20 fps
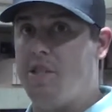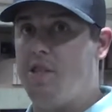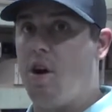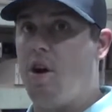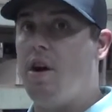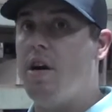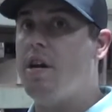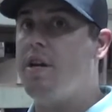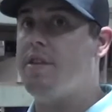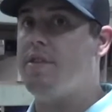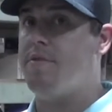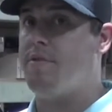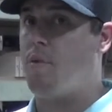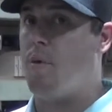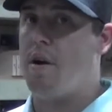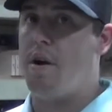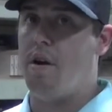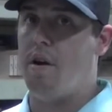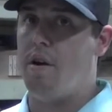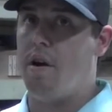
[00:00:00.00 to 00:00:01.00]
already
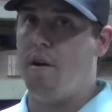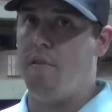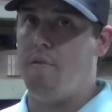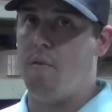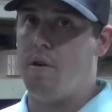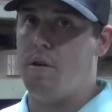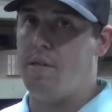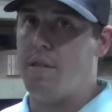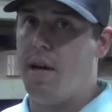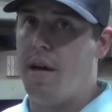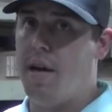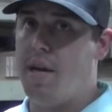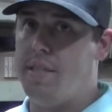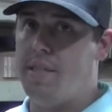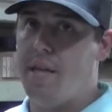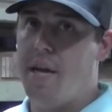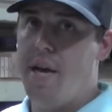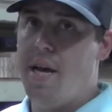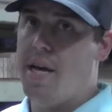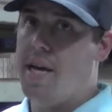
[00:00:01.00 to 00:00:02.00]
square on all four sides.
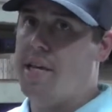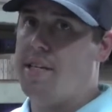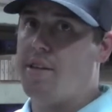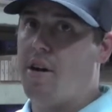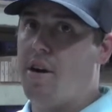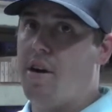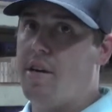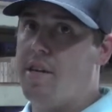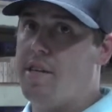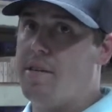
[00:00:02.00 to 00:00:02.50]
It's already